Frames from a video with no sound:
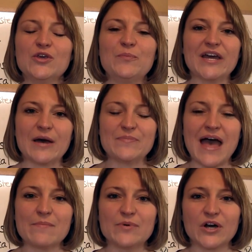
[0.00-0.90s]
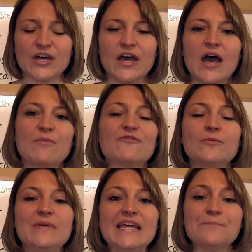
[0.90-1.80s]
you pick up that book. But
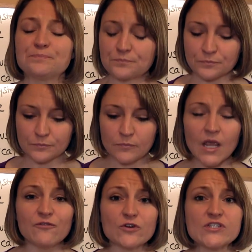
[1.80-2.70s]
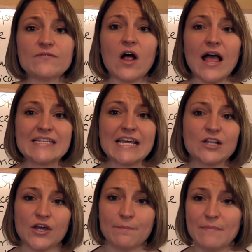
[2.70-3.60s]
for me, first of all, I take
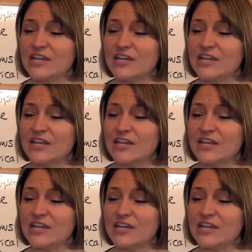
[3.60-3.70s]
a look at